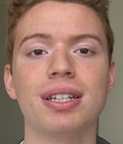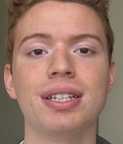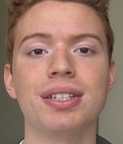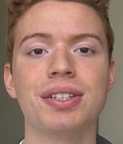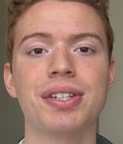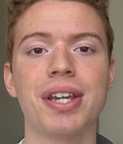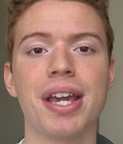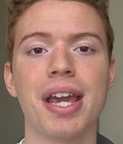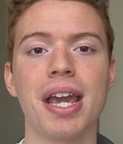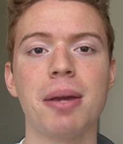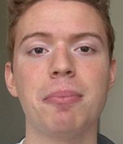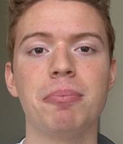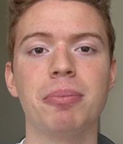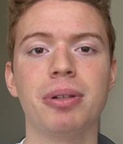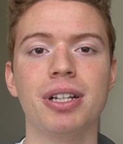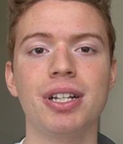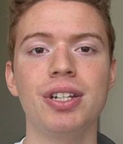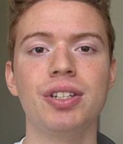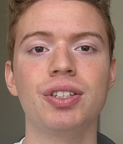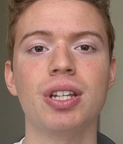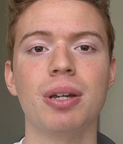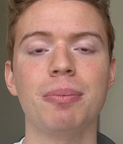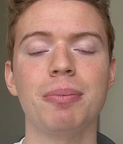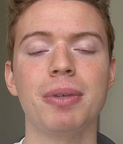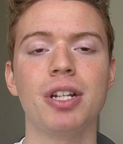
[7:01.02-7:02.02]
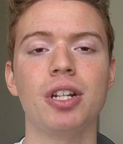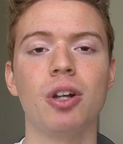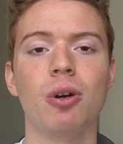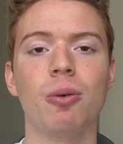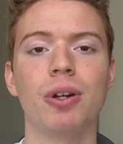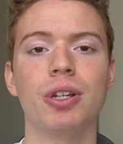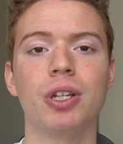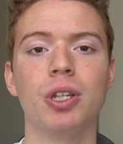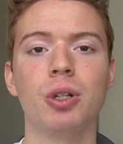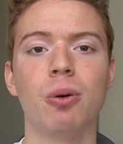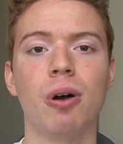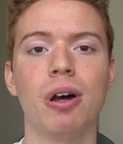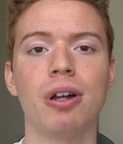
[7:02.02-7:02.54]
this game. Please let me know
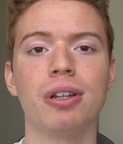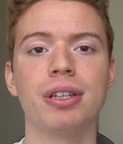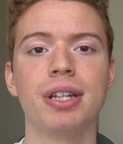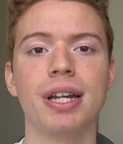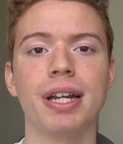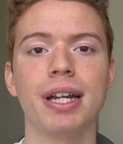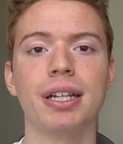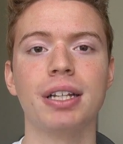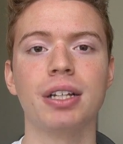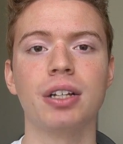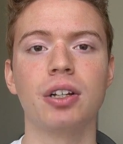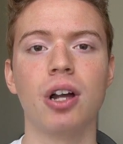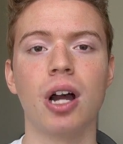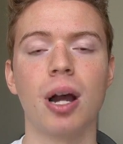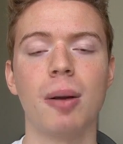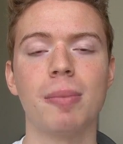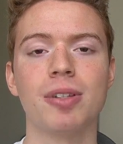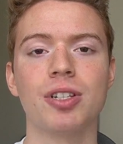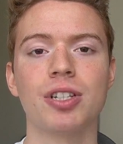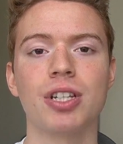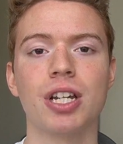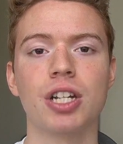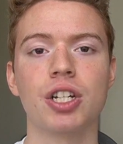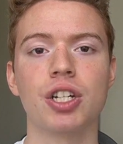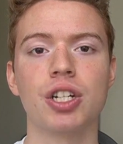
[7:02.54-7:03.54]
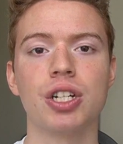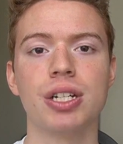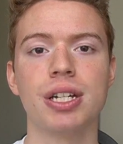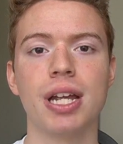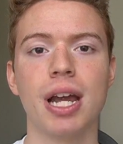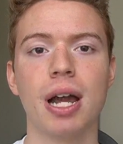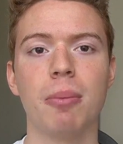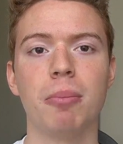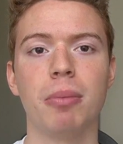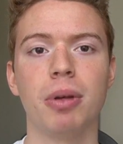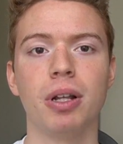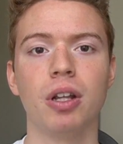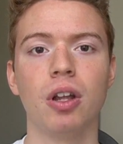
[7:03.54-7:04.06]
what you all think in the comment section
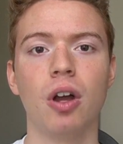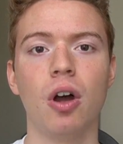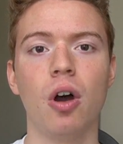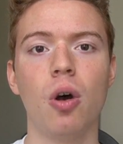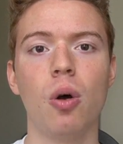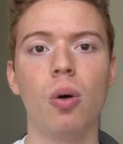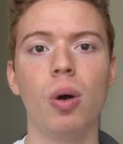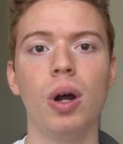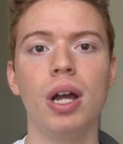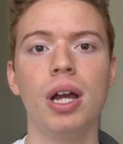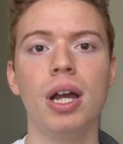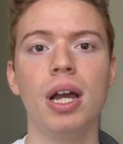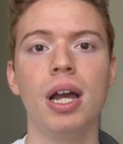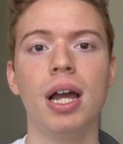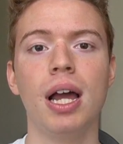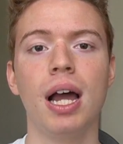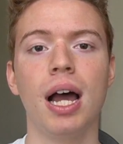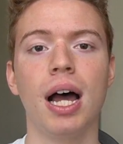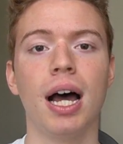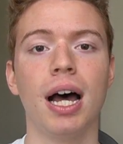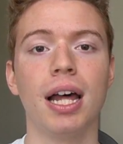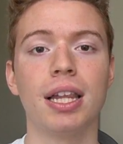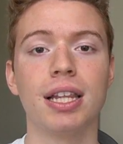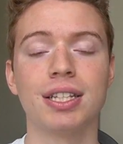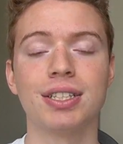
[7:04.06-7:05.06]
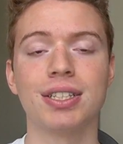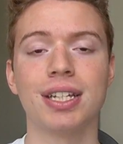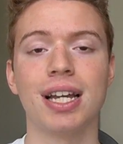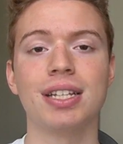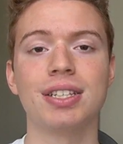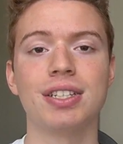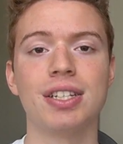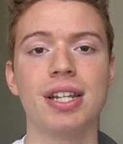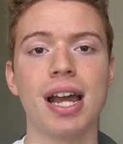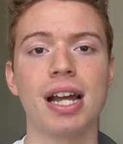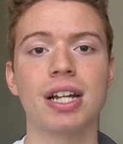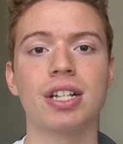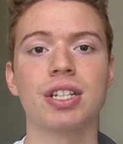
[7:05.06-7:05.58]
down below. Uh, the
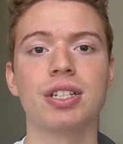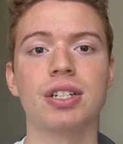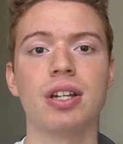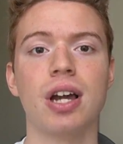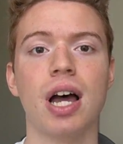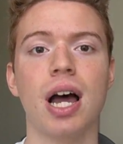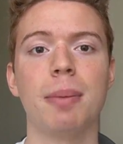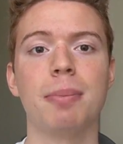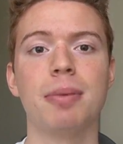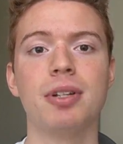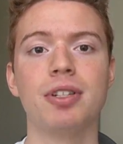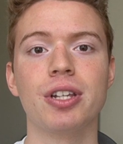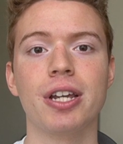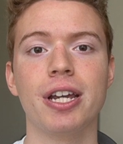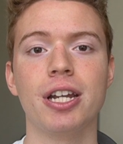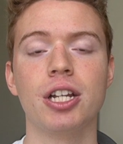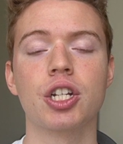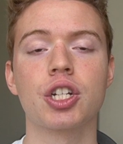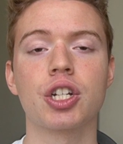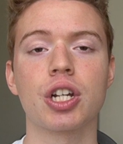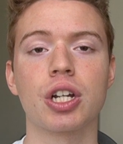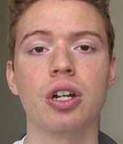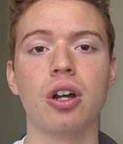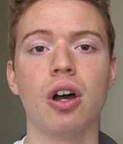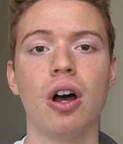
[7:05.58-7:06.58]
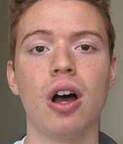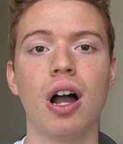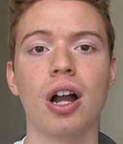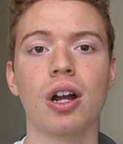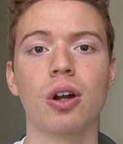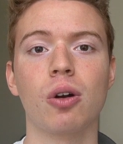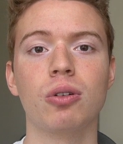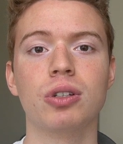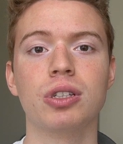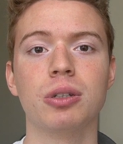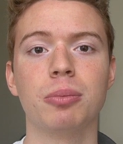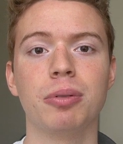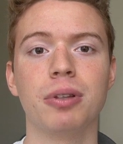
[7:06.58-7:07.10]
Sens' next stop is in
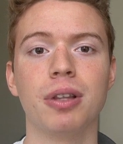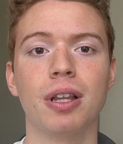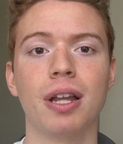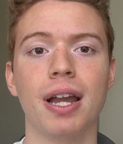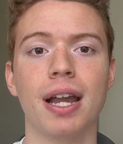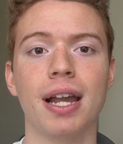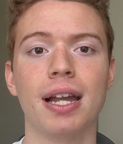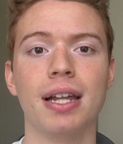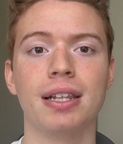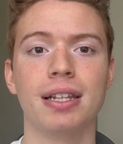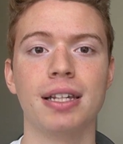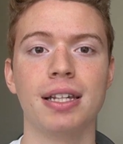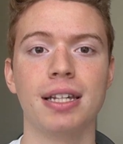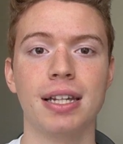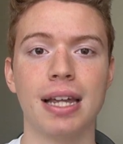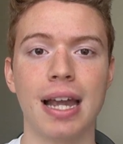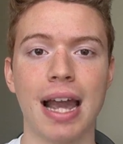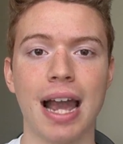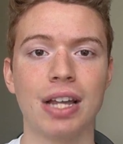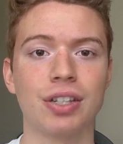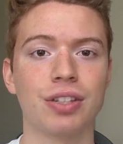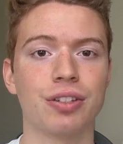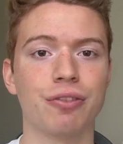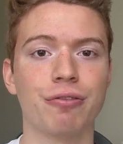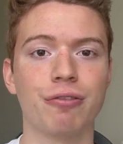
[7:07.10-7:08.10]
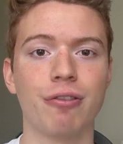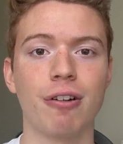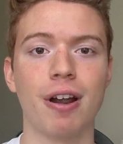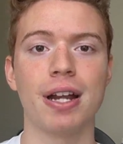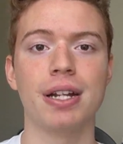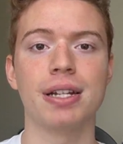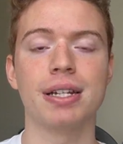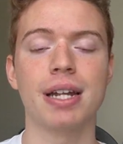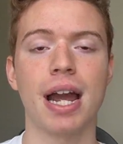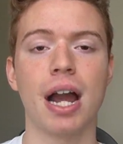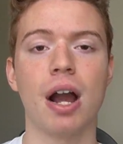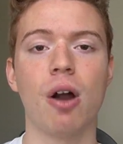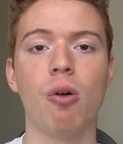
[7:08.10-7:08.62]
Chicago to play the, as of
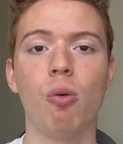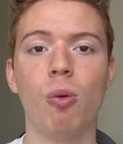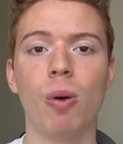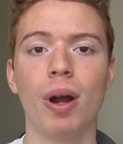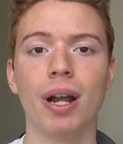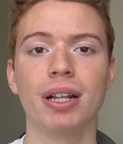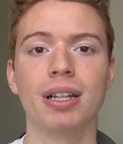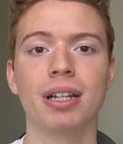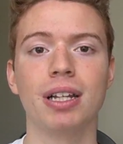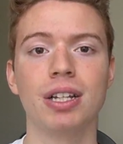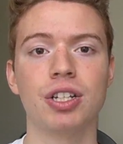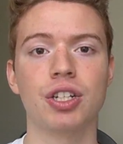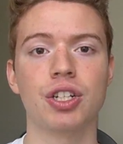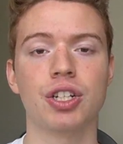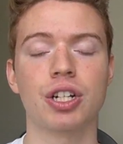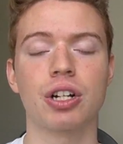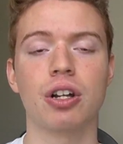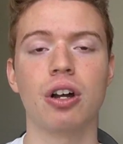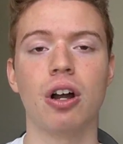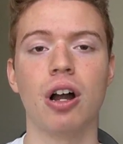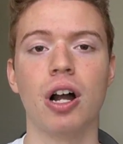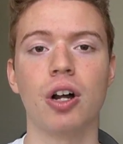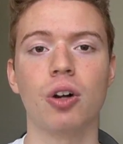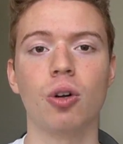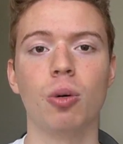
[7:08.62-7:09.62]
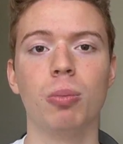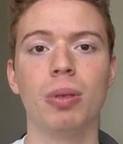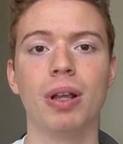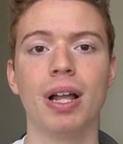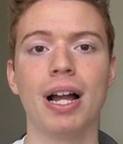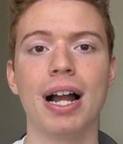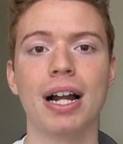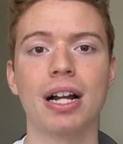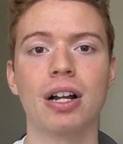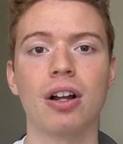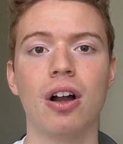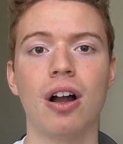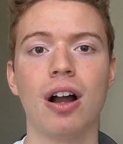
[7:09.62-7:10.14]
right now, winless Chicago
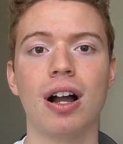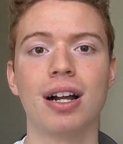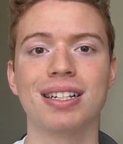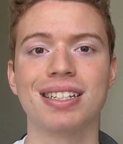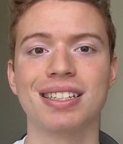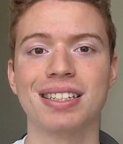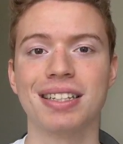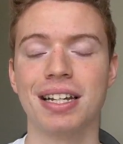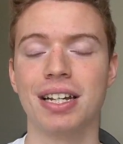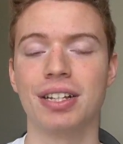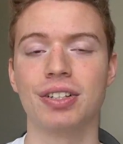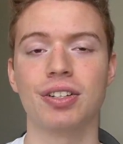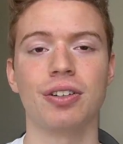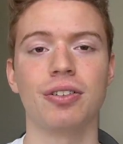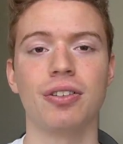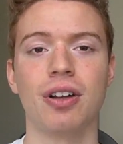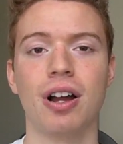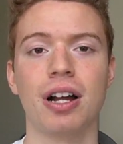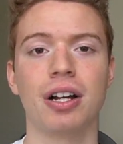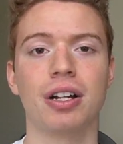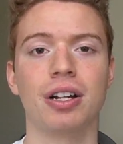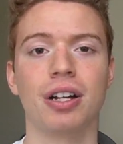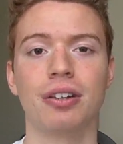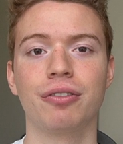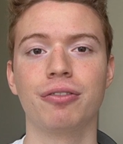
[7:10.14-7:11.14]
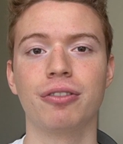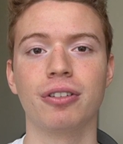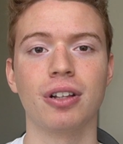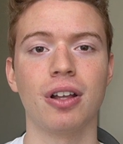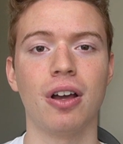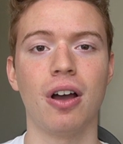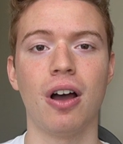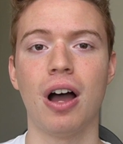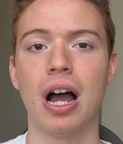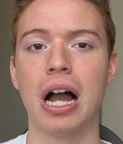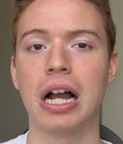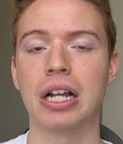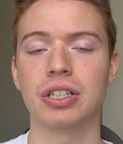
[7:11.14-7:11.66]
Blackhawks. Things are not good for the
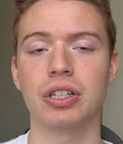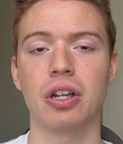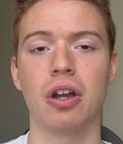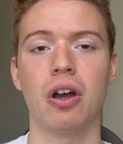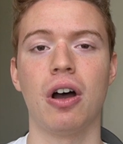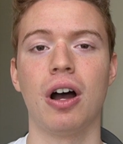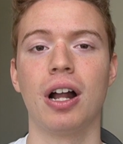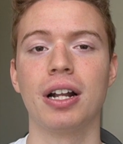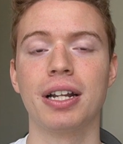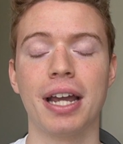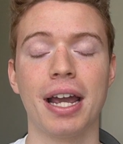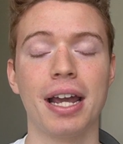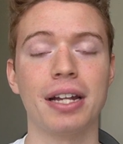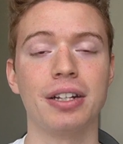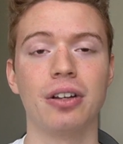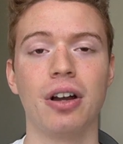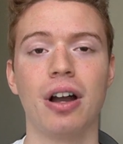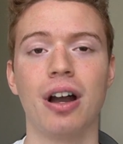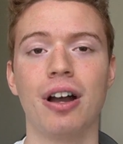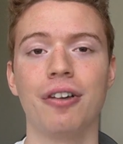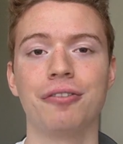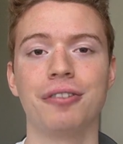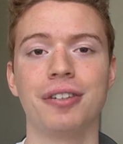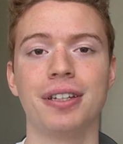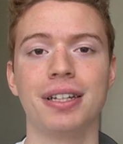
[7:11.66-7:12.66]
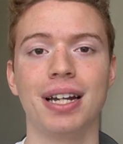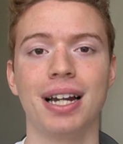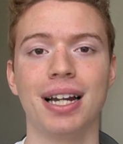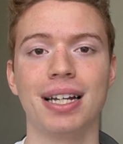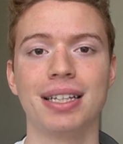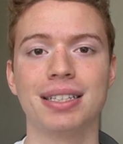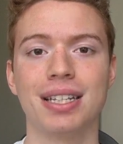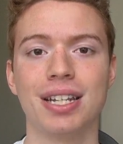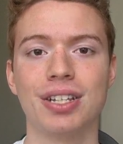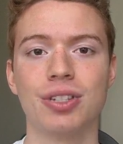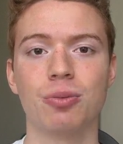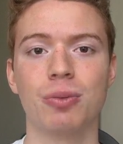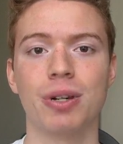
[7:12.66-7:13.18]
Hawks on and off the
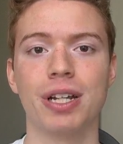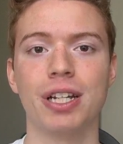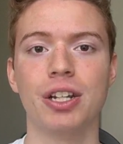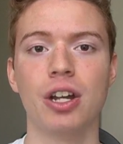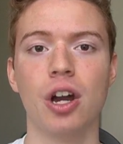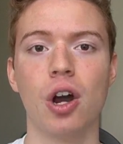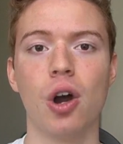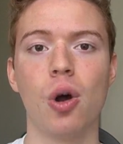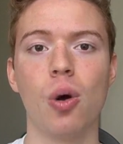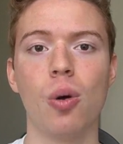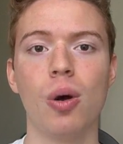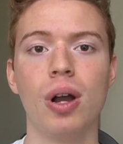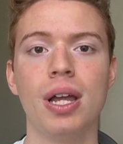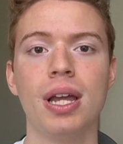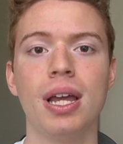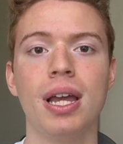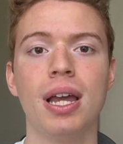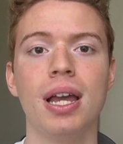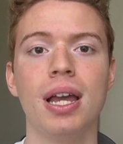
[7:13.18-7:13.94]
ice, as we know.